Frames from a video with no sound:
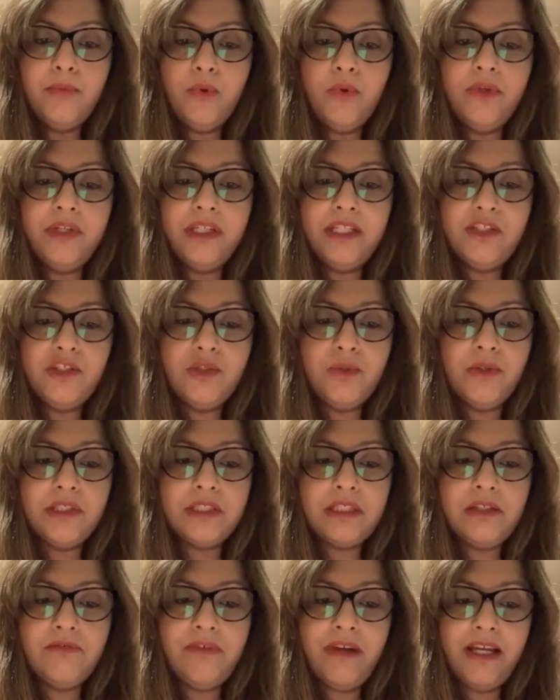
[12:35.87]
born into a
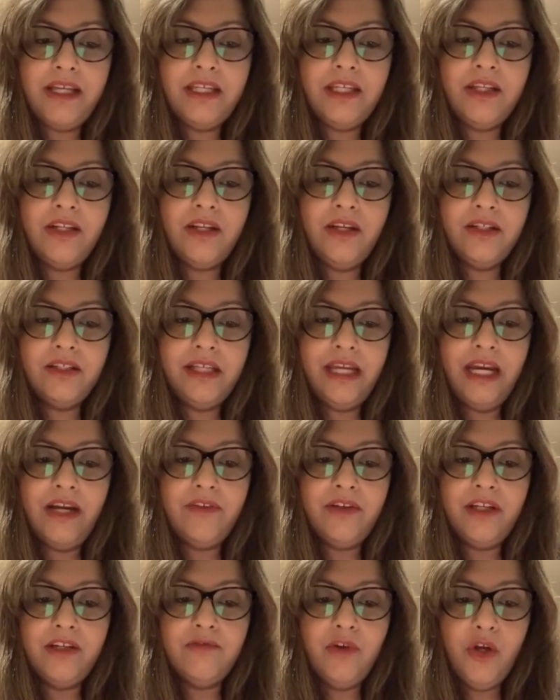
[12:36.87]

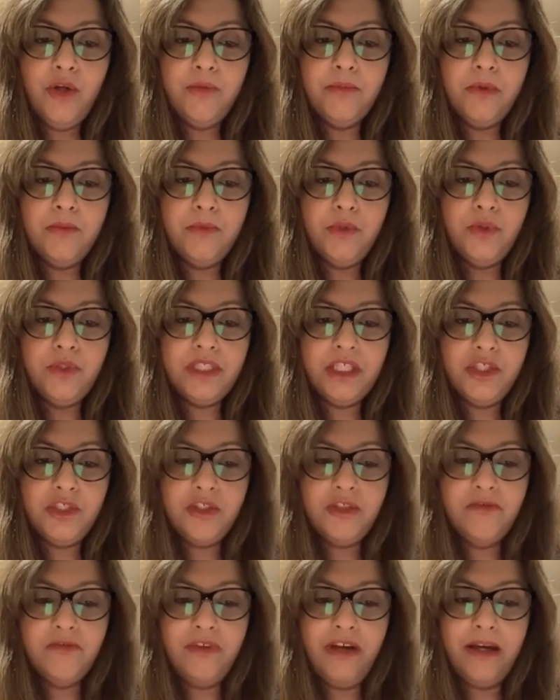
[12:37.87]
Slovakian-Hungarian Roma
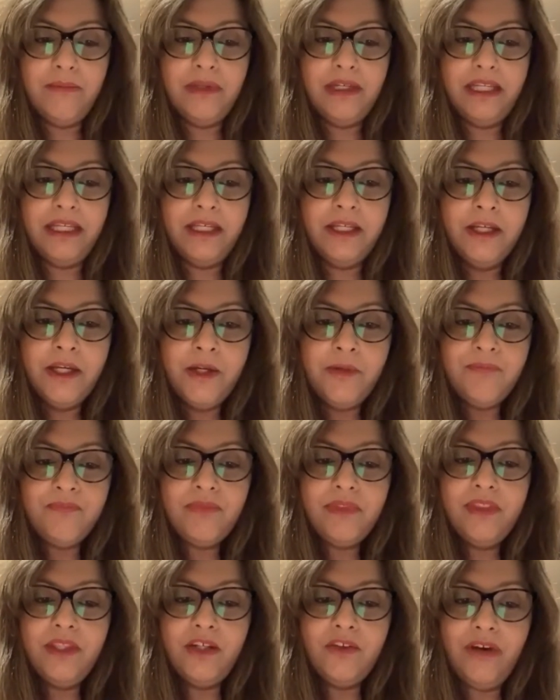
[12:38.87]
musician family,
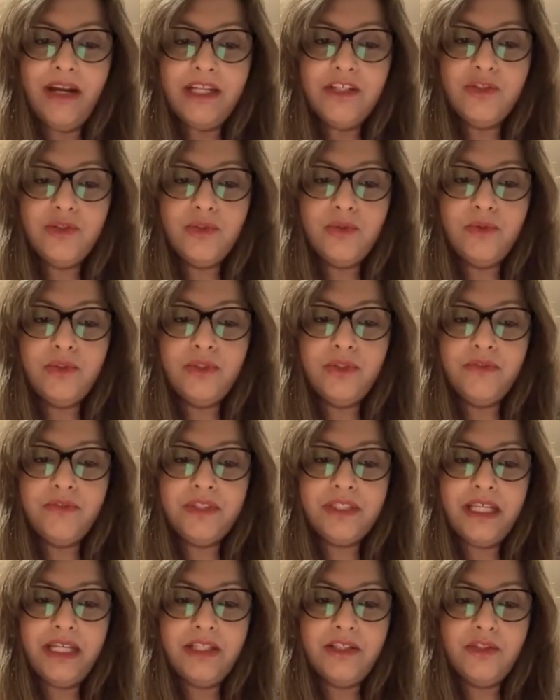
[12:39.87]
the granddaughter of
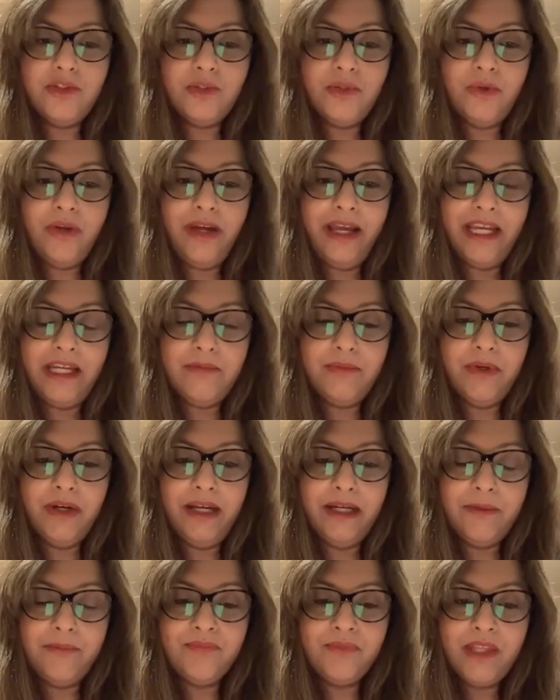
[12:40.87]
Sandor
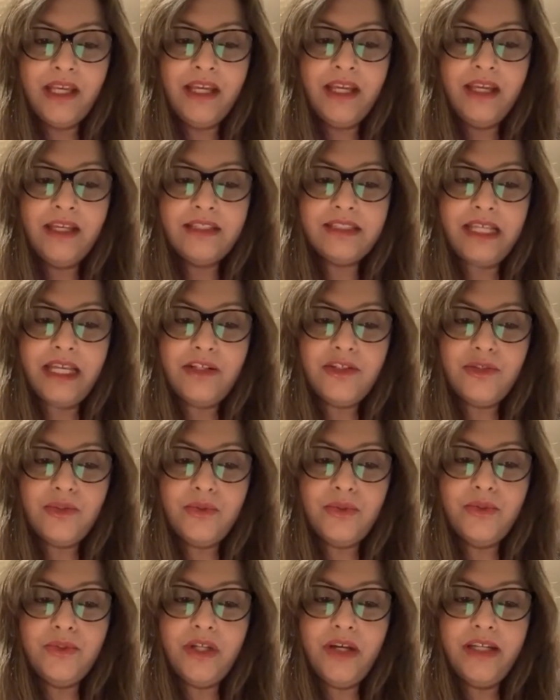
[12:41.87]
Abraham. Sandor,
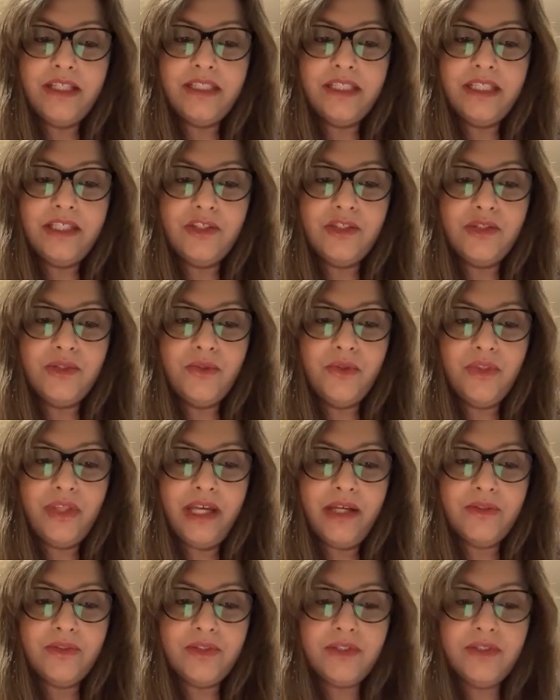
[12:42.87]
who died in
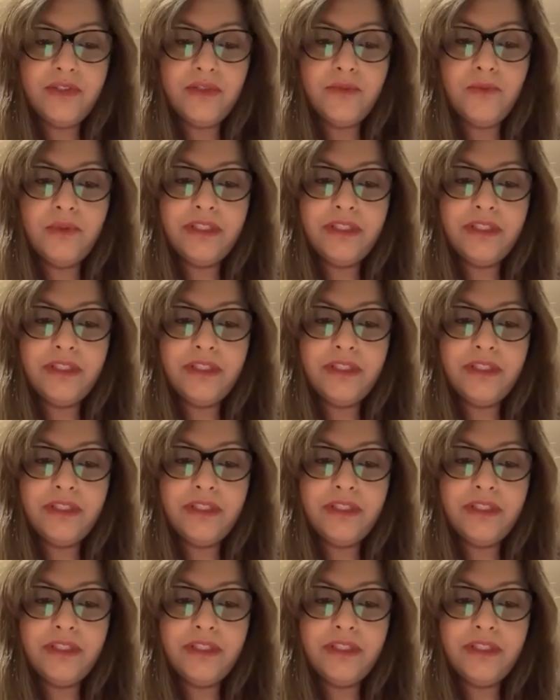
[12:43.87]
2000,